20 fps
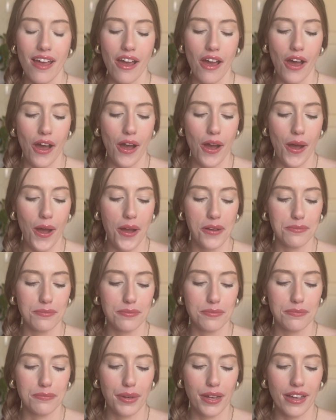
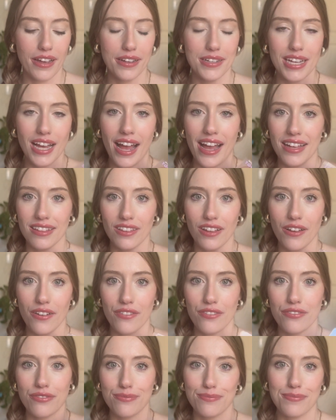but I
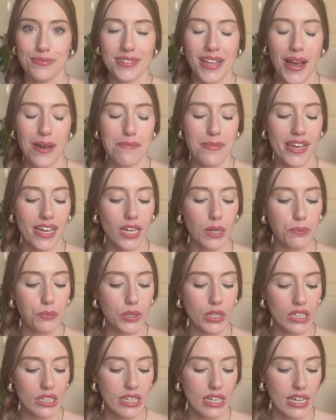love that makeup
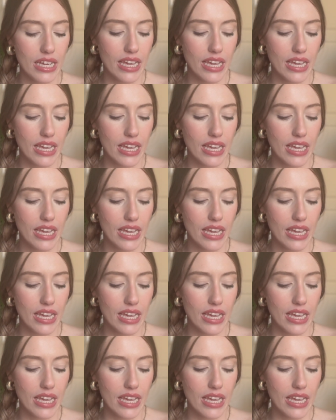look.